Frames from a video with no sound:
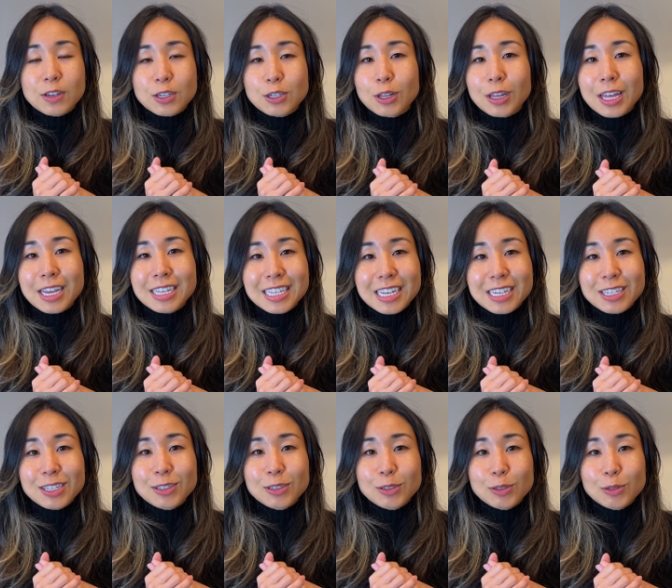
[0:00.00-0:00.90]

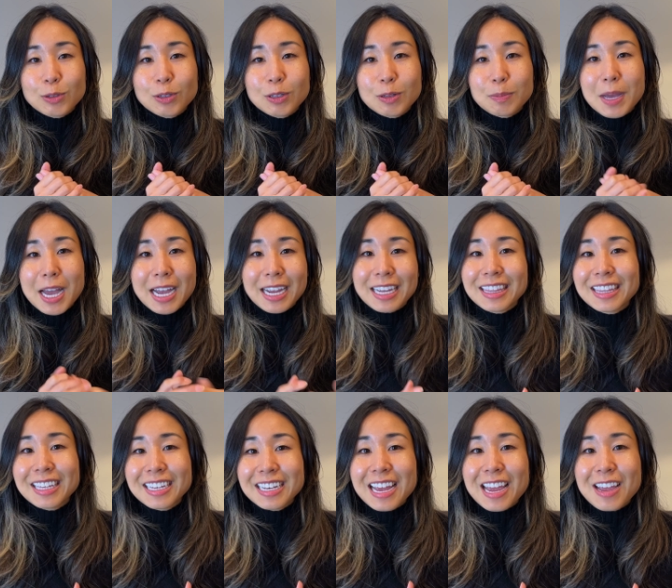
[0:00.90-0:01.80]
visualization tool back
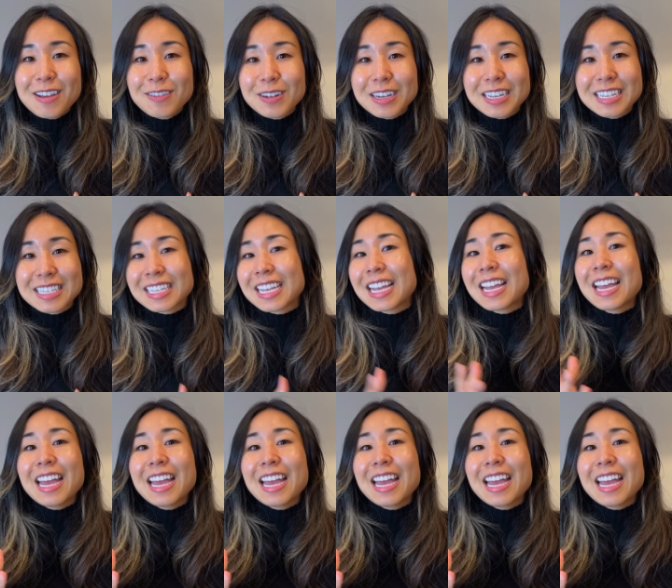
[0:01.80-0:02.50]
in the day was